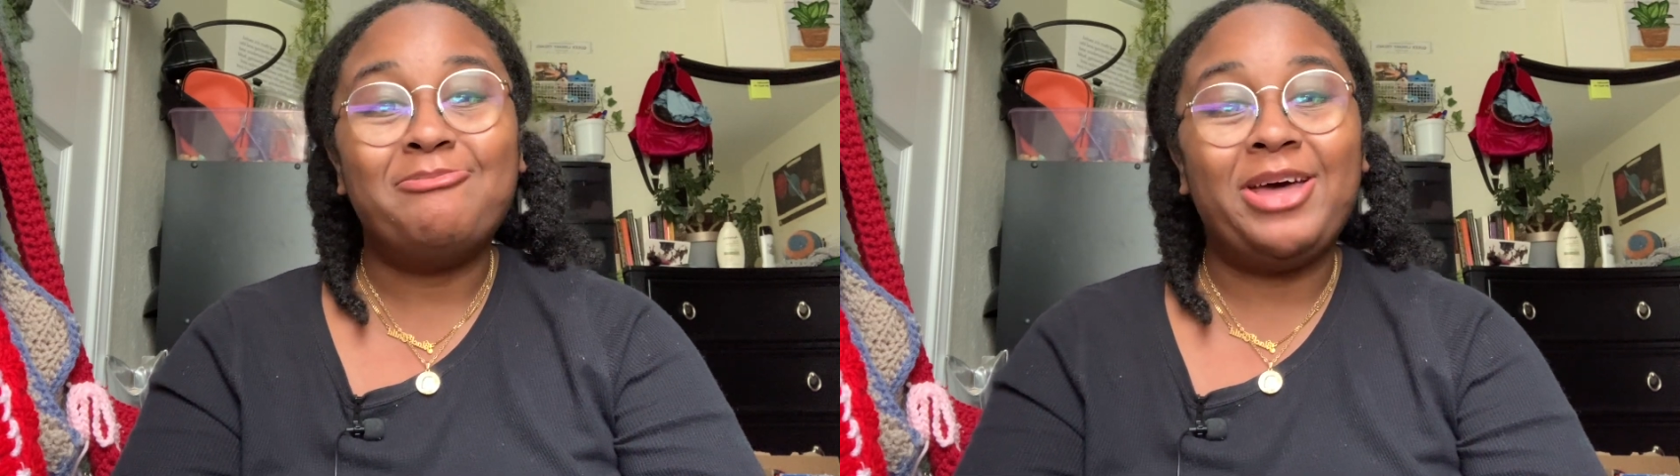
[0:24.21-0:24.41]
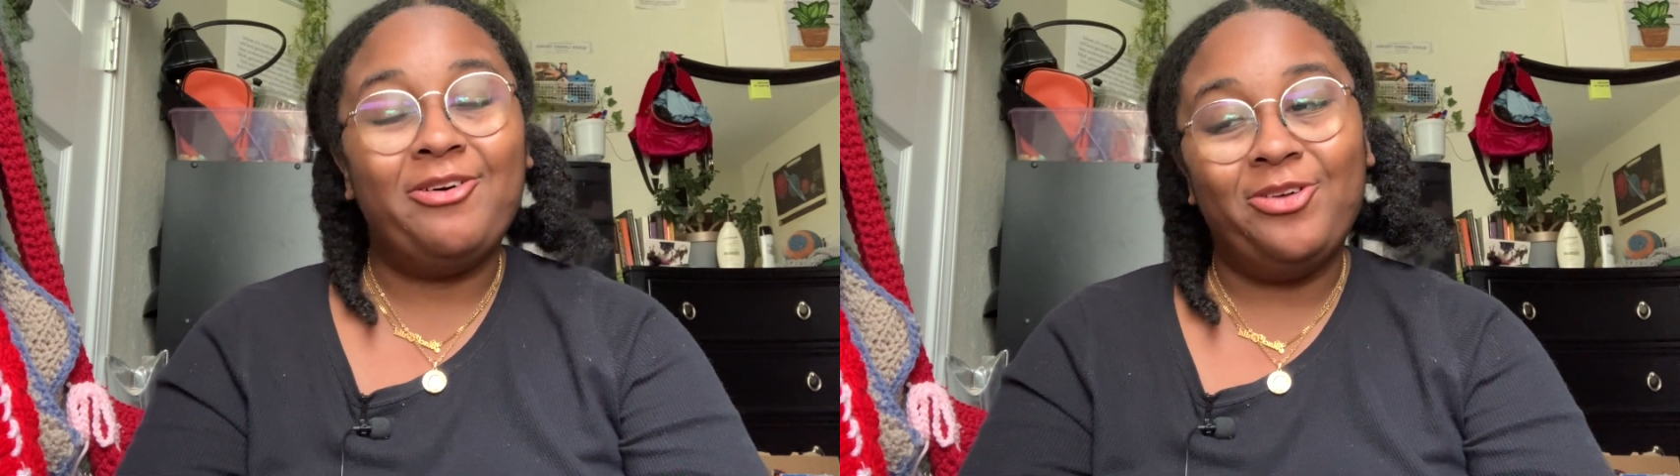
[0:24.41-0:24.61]

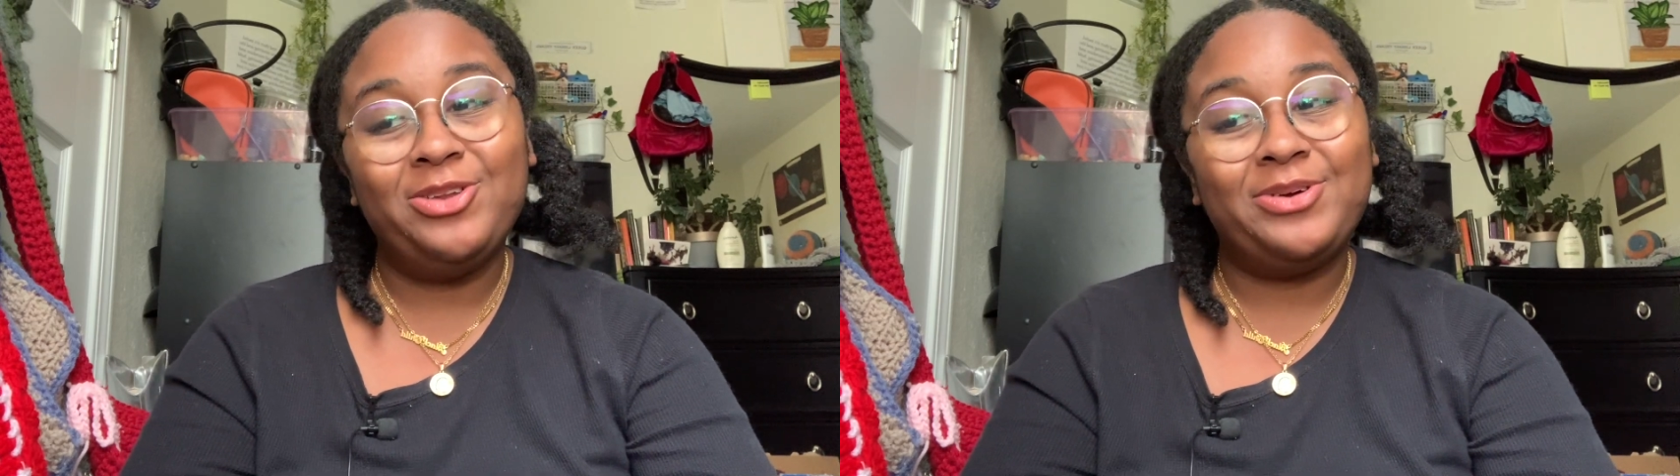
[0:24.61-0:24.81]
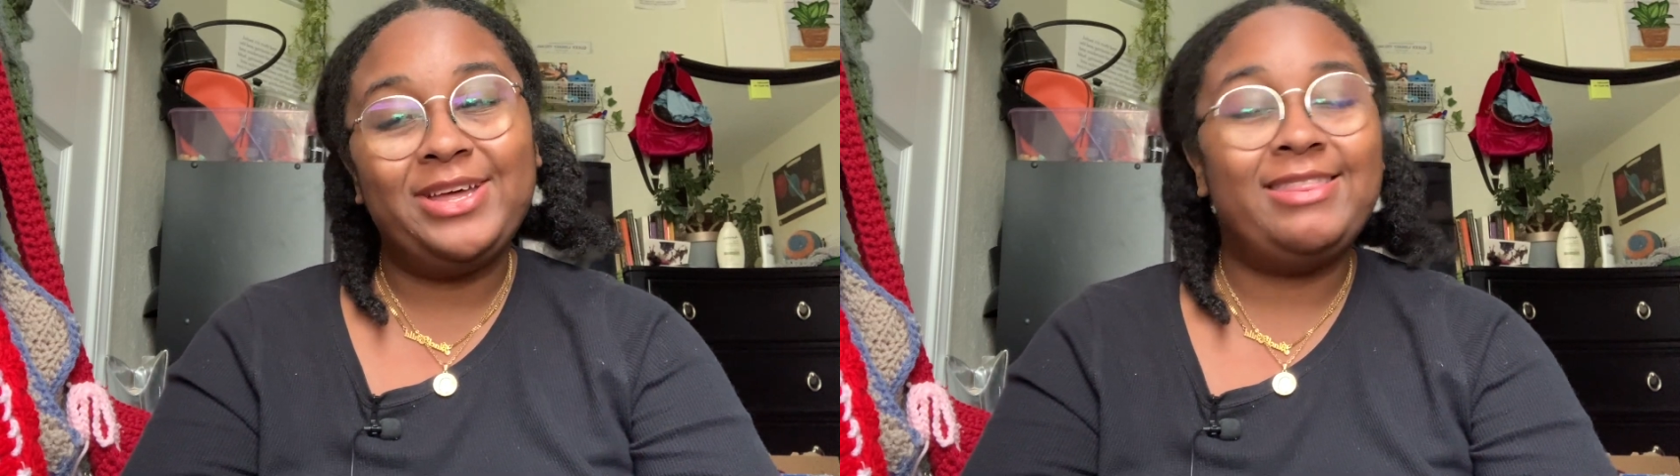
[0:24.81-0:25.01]
old
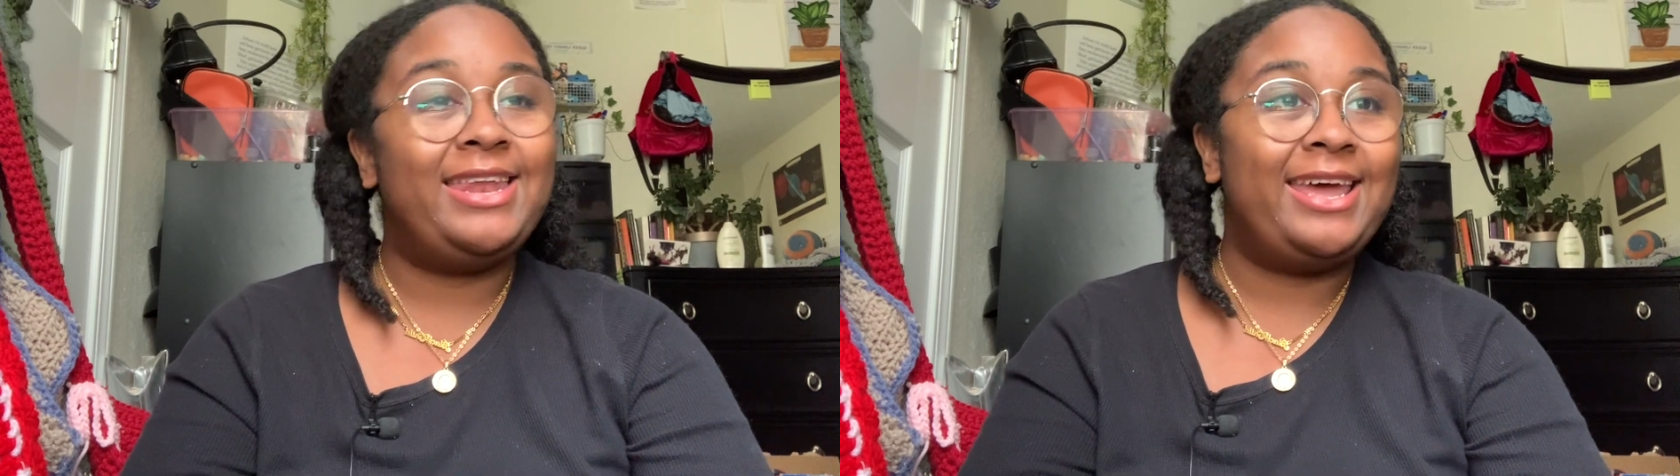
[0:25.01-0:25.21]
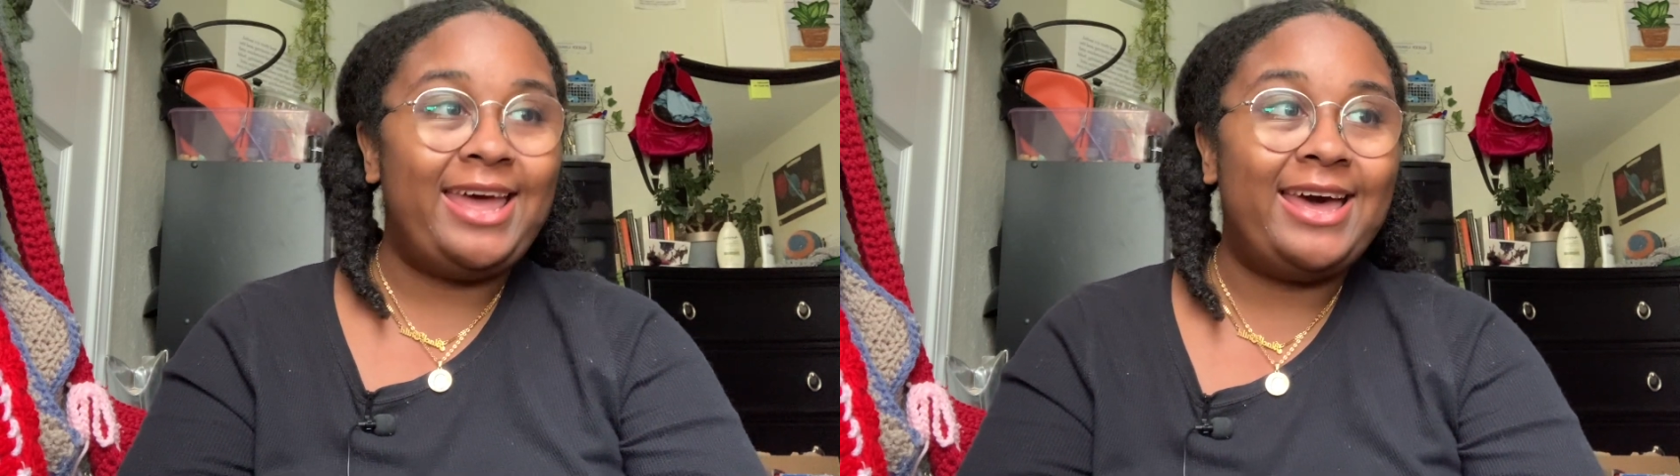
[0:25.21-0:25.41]
rug that I
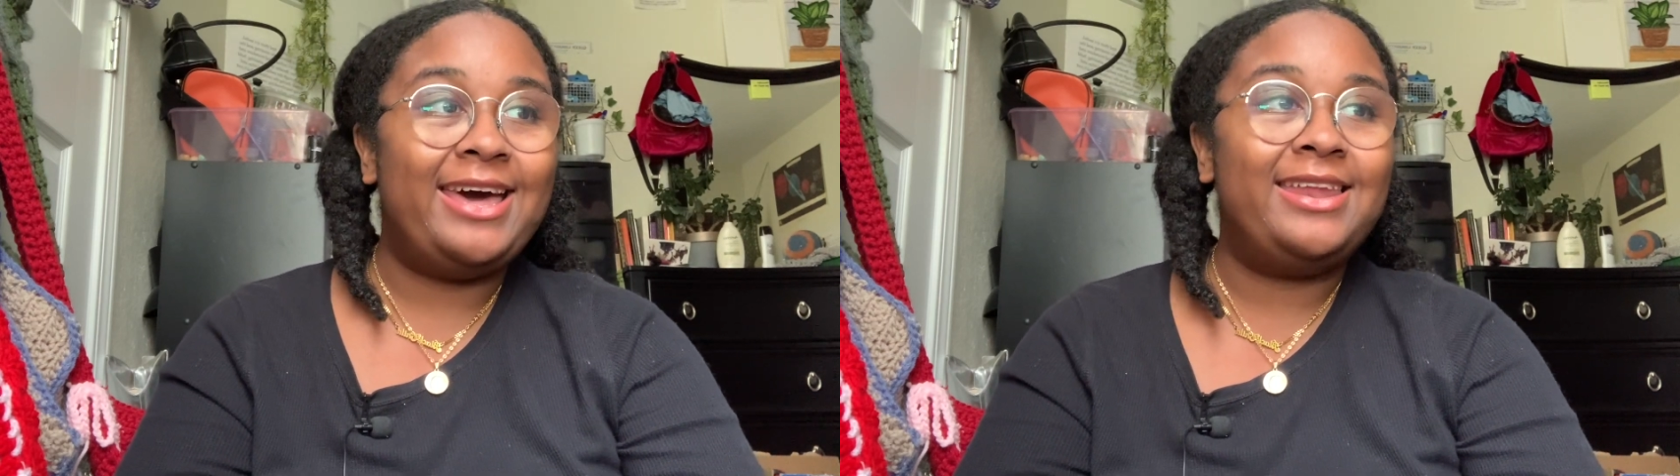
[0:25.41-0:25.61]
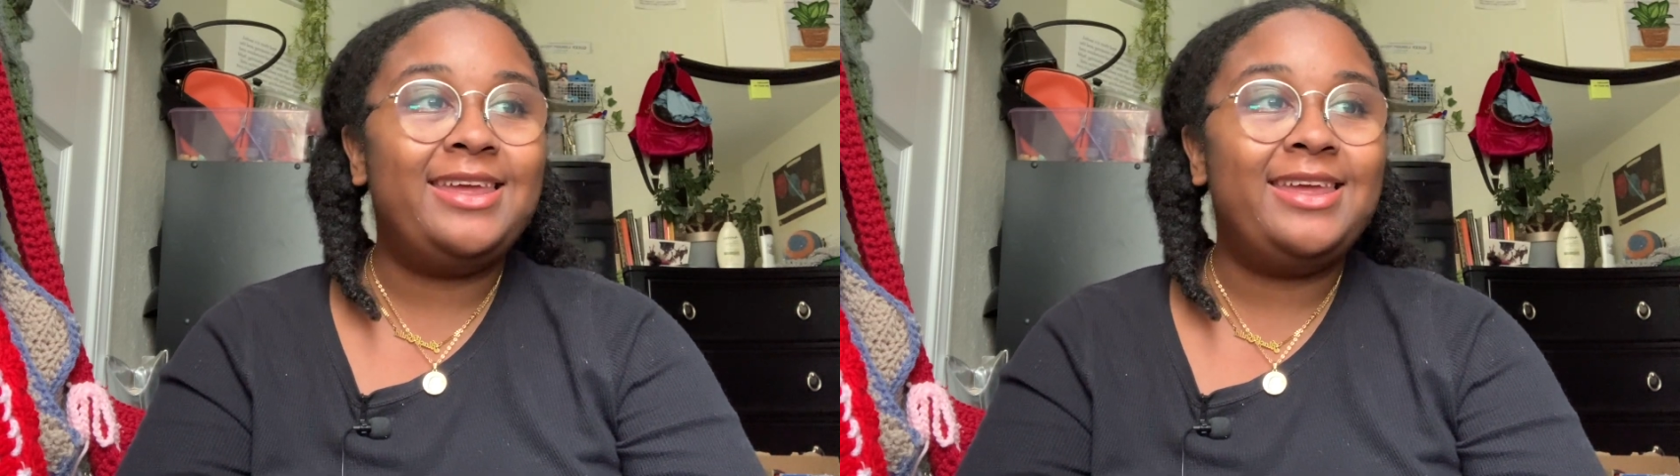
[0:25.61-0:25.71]
had,